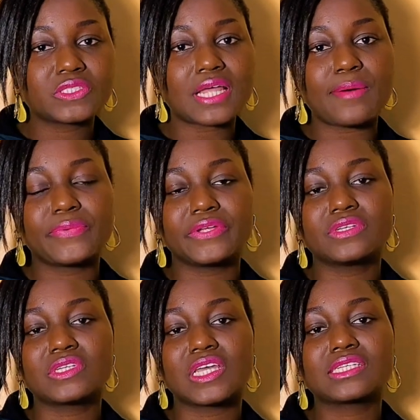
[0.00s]

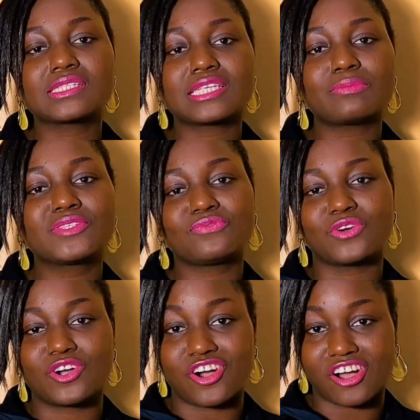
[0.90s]
happened, except for
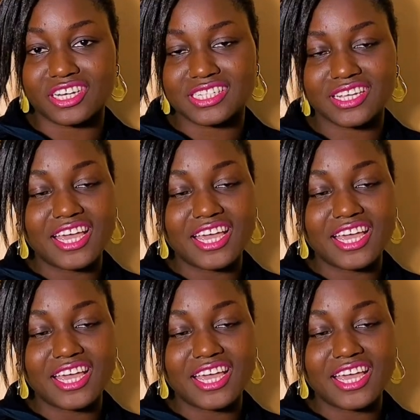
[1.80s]
God,